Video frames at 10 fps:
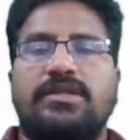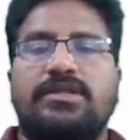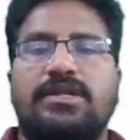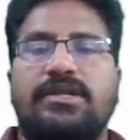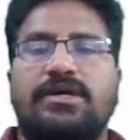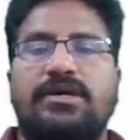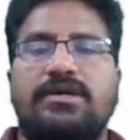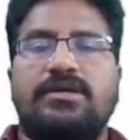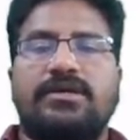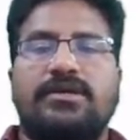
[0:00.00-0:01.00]
Then
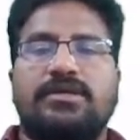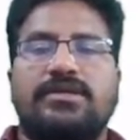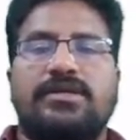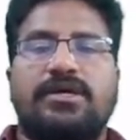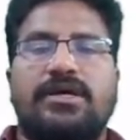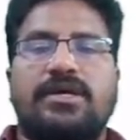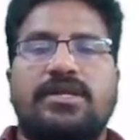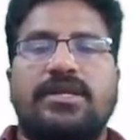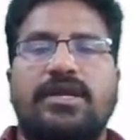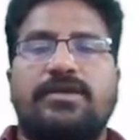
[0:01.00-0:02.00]

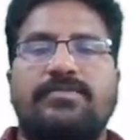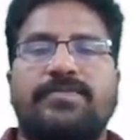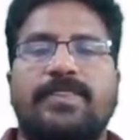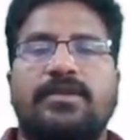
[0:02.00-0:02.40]
k.